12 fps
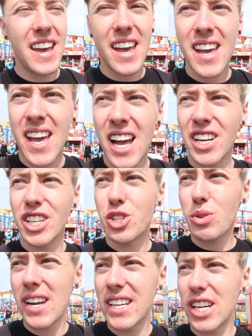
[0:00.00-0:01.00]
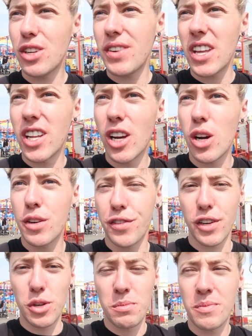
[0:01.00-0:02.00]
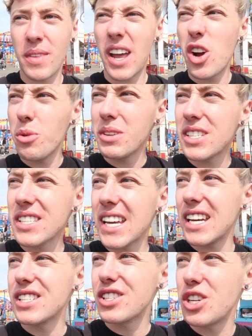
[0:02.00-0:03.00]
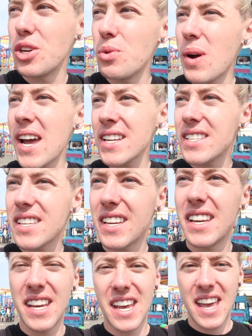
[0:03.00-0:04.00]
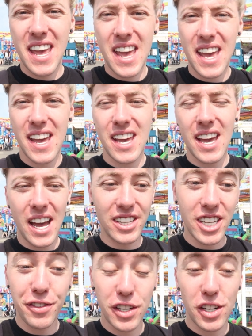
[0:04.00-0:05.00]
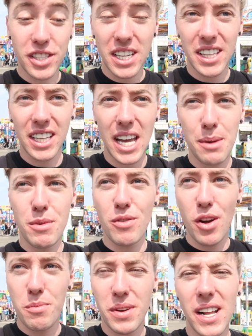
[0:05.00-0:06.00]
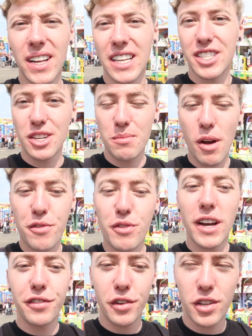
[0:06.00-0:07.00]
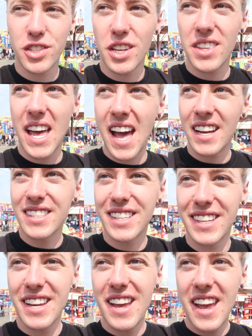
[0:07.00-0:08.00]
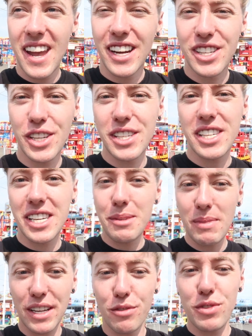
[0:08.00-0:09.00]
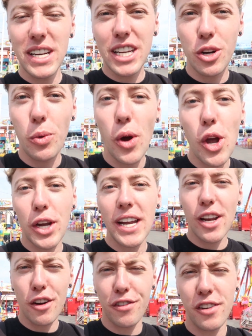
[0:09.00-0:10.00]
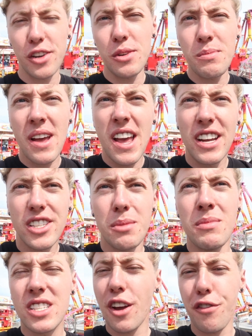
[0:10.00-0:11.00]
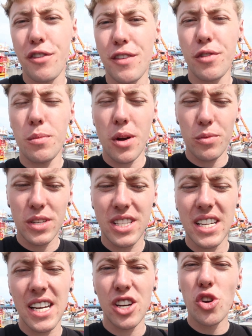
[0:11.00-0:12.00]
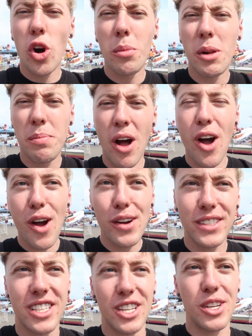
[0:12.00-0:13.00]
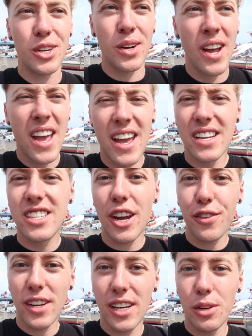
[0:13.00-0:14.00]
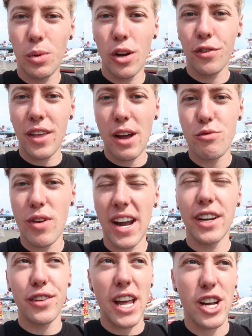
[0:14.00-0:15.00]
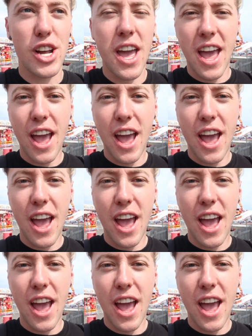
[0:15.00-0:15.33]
I'm going to try and get over at the log flume. I hope it doesn't get us too wet. I'm definitely not taking the camera on, but I'll get some off-ride footage on that. It does seem like a really quirky log flume, something different from what we see at normal parks, so definitely worth that ride for that